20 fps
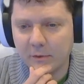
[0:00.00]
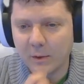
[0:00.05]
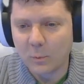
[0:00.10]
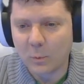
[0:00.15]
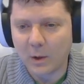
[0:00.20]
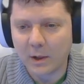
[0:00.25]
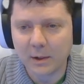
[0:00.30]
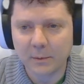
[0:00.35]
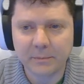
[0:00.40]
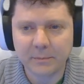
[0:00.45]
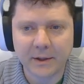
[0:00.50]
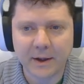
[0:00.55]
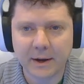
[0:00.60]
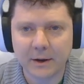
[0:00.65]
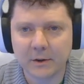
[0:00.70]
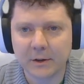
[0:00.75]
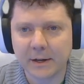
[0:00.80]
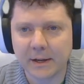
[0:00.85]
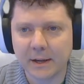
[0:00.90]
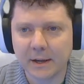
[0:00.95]
They walloped the
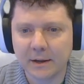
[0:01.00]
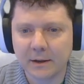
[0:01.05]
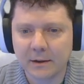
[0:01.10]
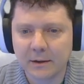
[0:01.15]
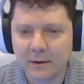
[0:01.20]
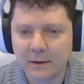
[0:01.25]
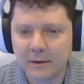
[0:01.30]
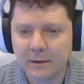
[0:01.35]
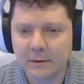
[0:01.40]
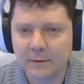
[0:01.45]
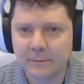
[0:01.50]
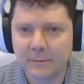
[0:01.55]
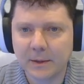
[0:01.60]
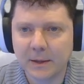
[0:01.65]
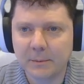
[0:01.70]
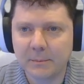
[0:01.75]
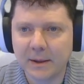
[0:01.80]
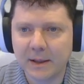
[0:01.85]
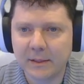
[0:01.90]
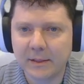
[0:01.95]
hierarchy
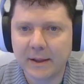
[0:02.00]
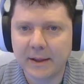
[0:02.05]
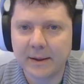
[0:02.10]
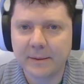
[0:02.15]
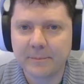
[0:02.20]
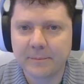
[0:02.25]
in Melee.